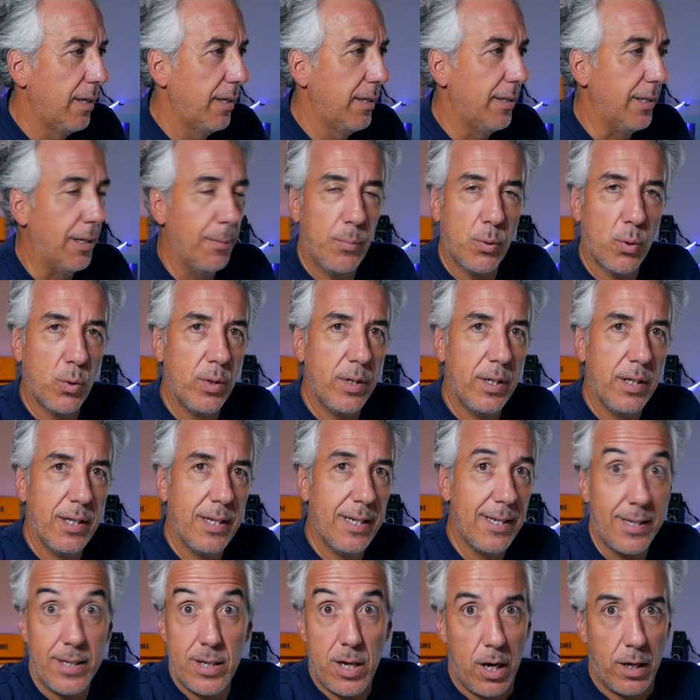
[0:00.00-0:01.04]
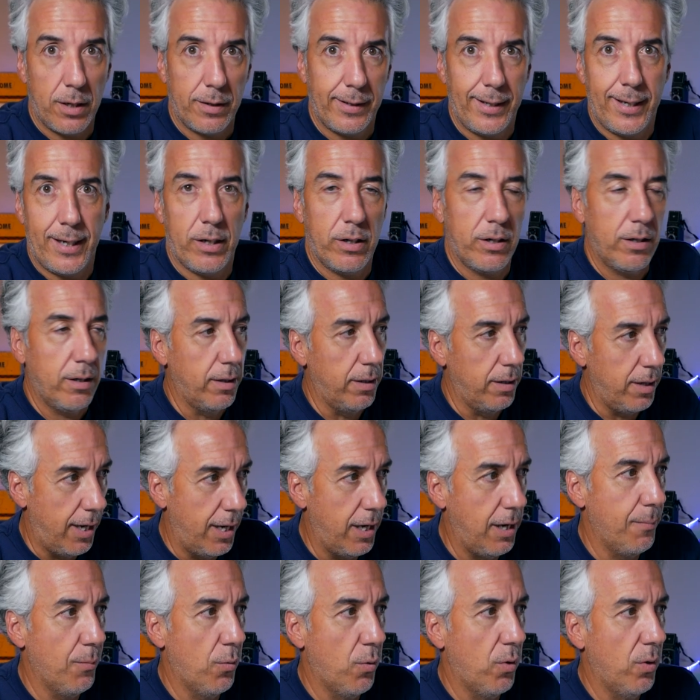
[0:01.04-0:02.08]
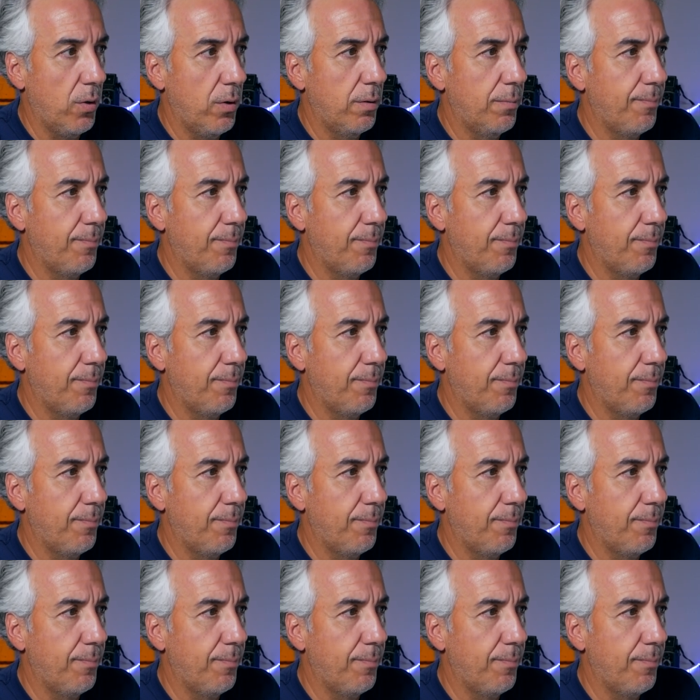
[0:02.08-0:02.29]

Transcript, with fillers: The buoy is not there anymore.